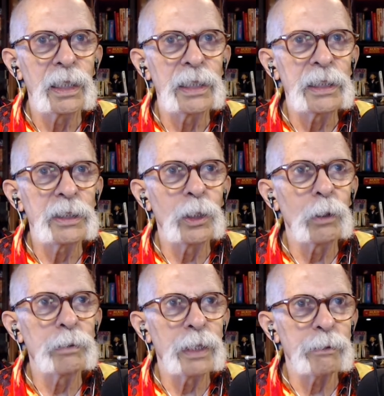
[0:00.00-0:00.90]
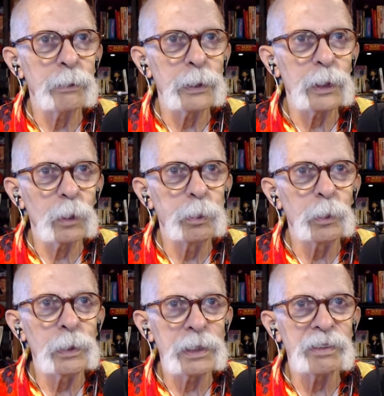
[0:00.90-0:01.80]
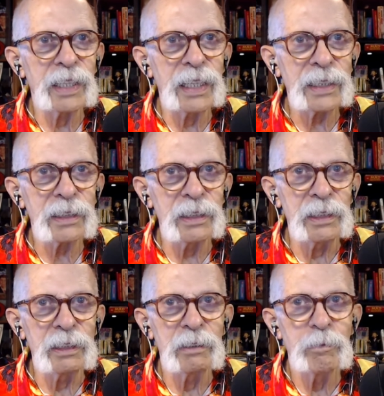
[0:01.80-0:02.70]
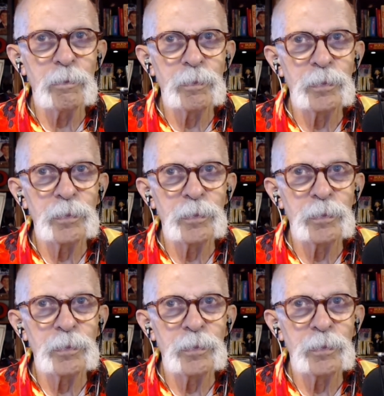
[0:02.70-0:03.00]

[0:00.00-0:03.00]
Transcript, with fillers: 90 and over, everyone in the pool, exactly.